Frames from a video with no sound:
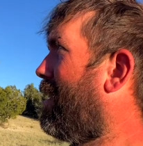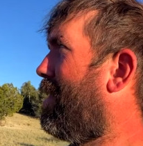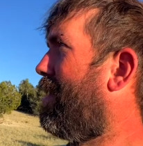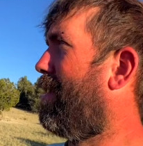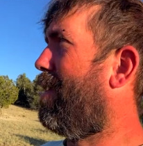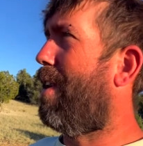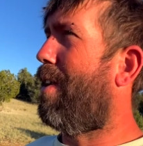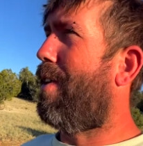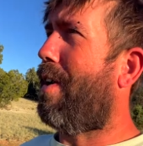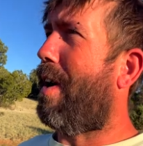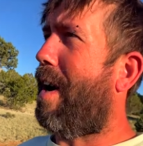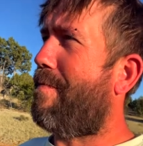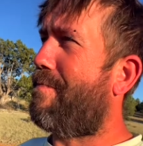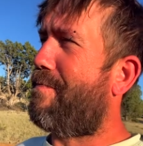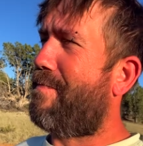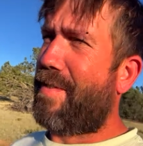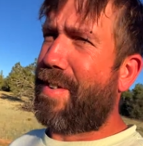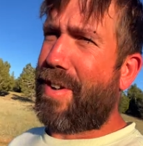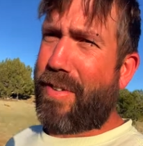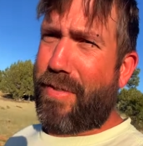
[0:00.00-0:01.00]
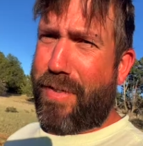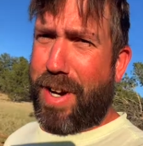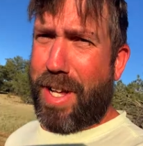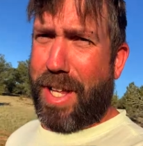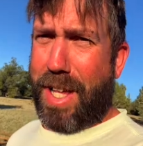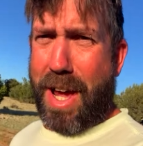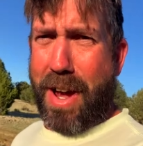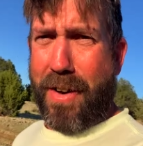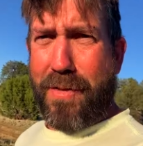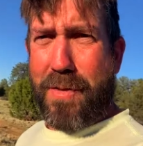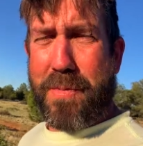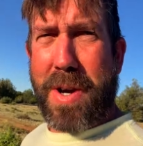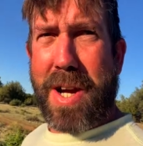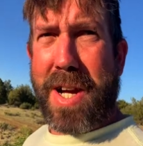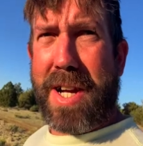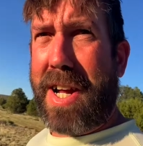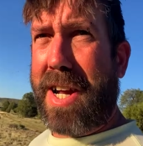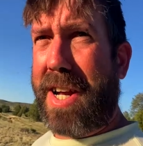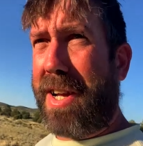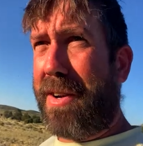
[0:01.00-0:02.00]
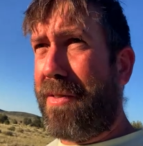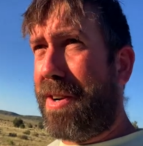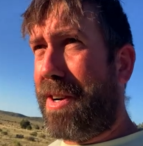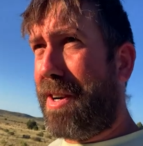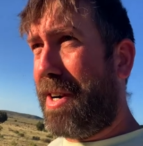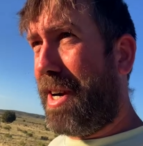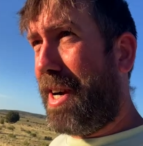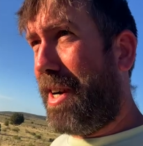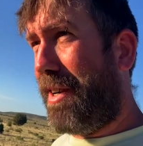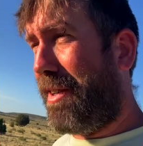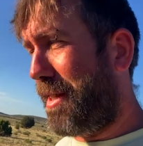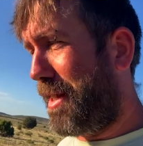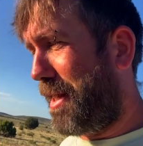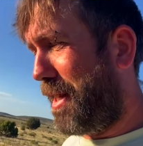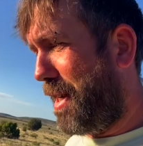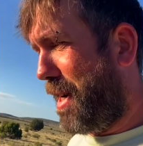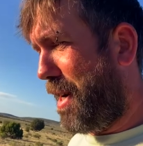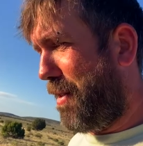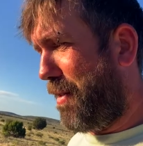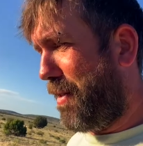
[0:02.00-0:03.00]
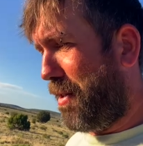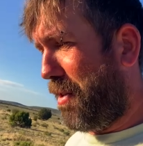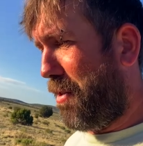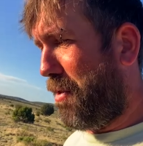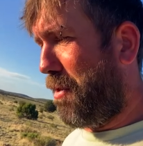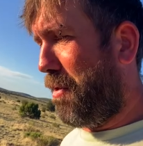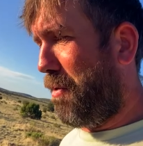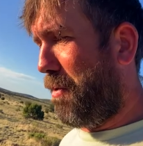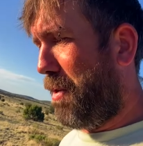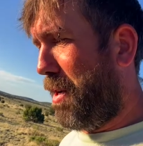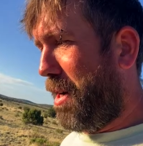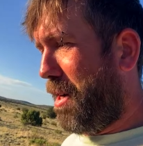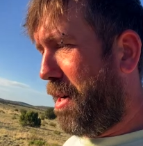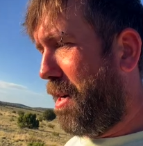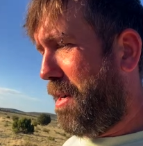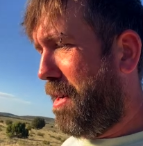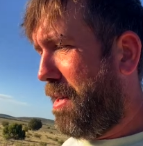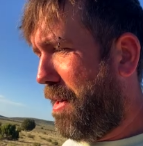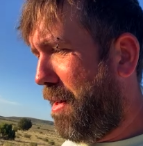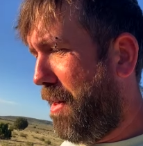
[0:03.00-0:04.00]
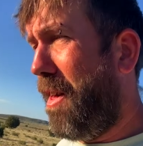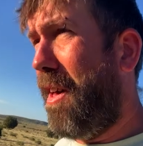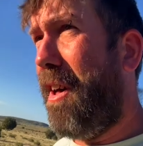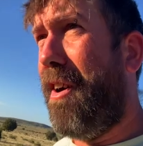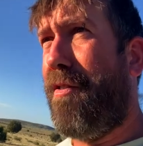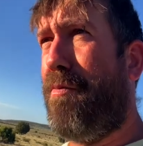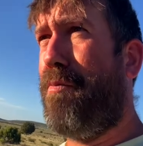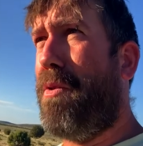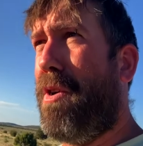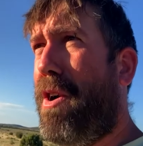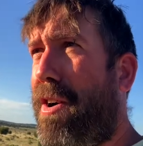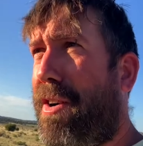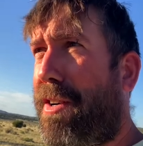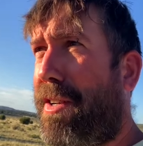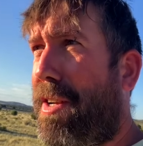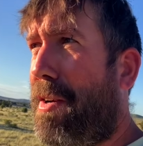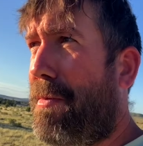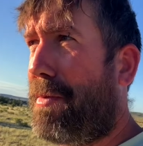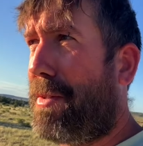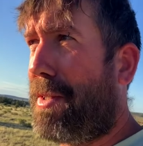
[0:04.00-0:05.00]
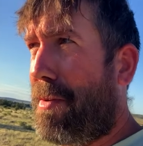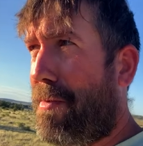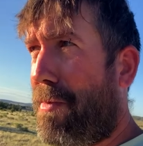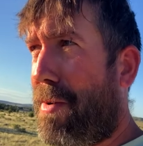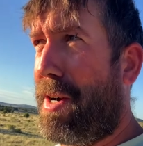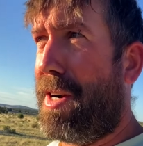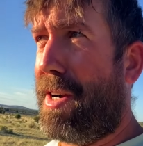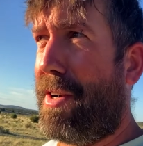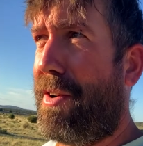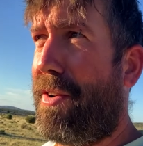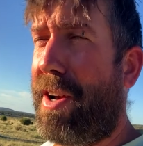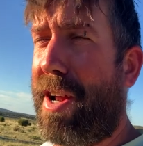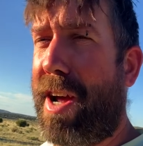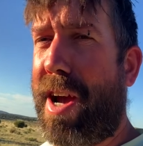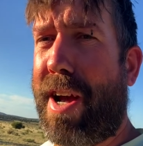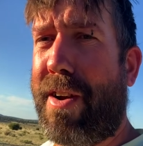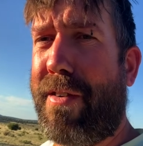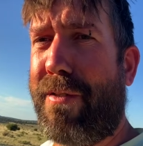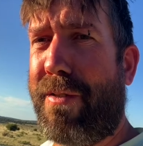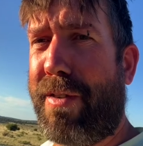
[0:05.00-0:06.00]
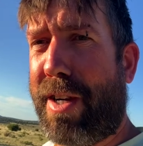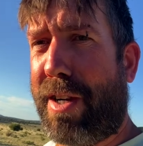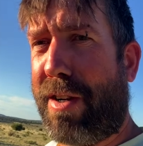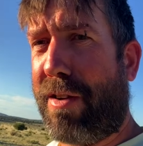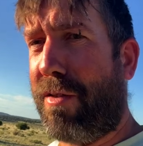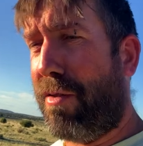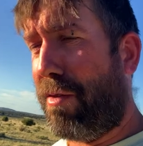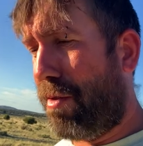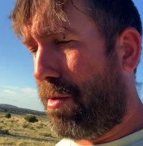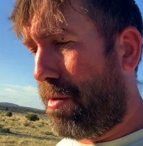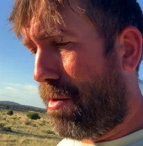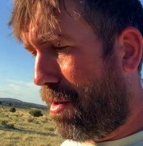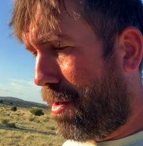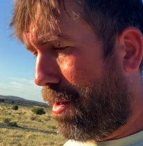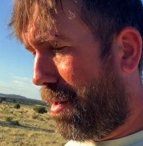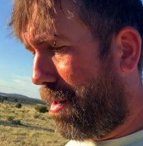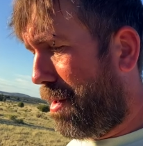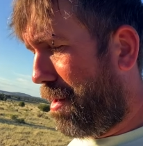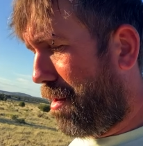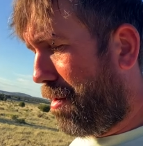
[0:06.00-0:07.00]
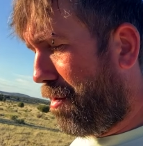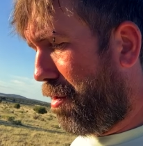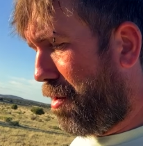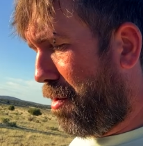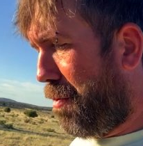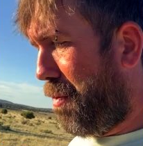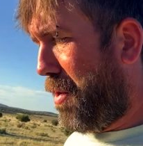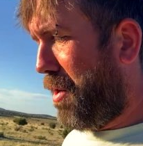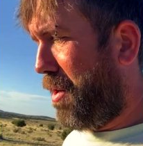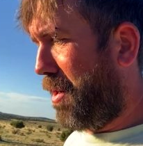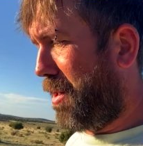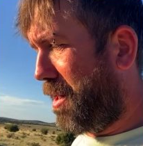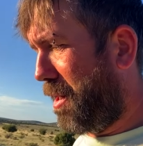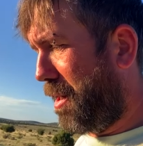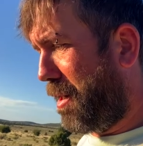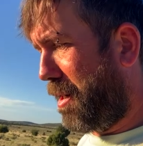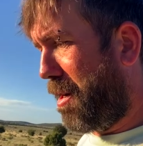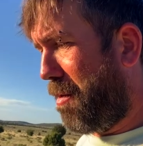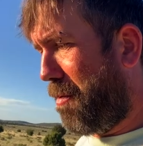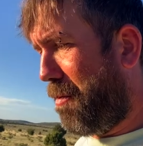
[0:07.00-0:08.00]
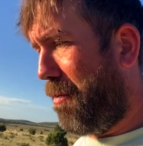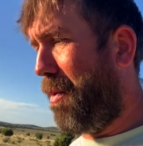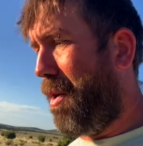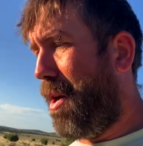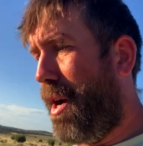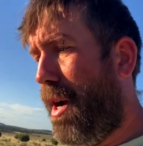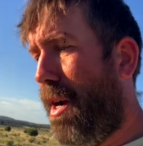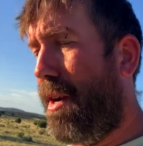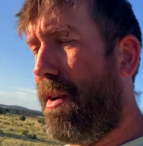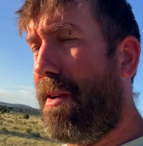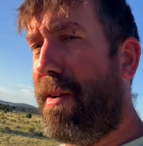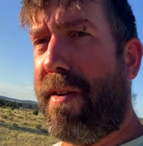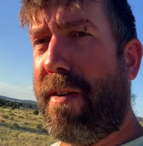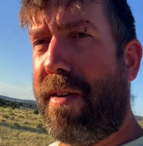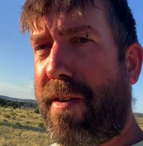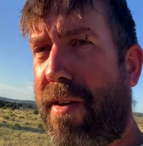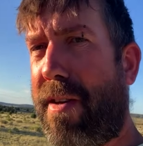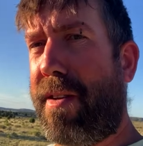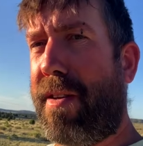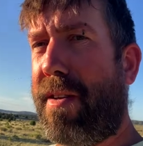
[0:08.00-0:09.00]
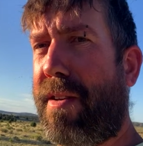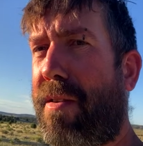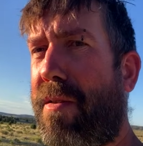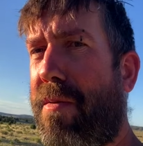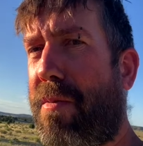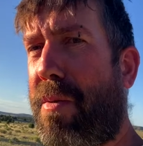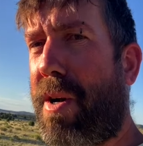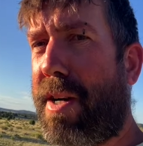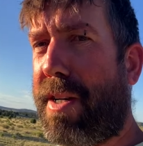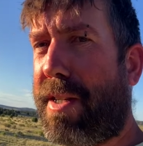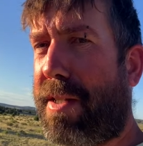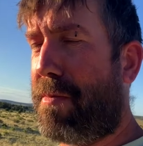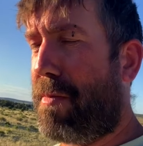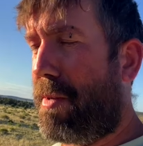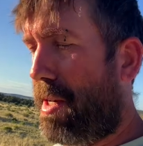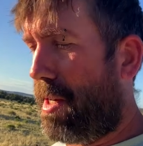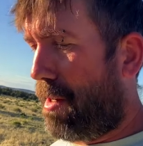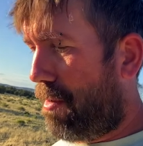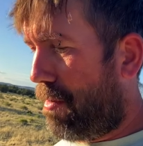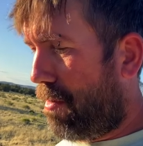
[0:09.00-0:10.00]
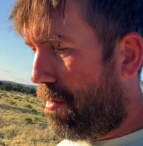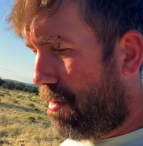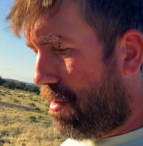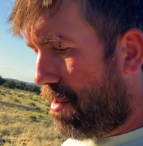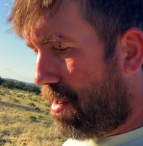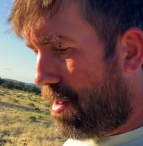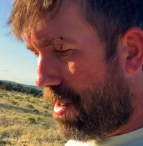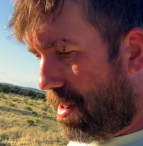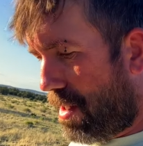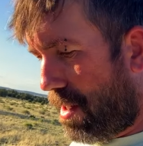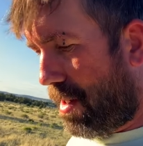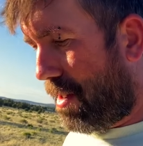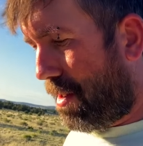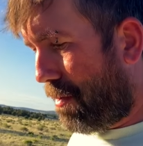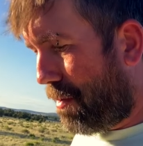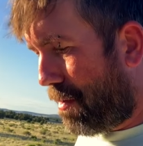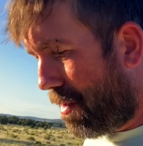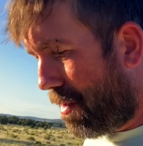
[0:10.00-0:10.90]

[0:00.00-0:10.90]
No, I've not really ever been anywhere else in Arizona where I've parked up somewhere and not had a vehicle or a person come by past me at all. So that's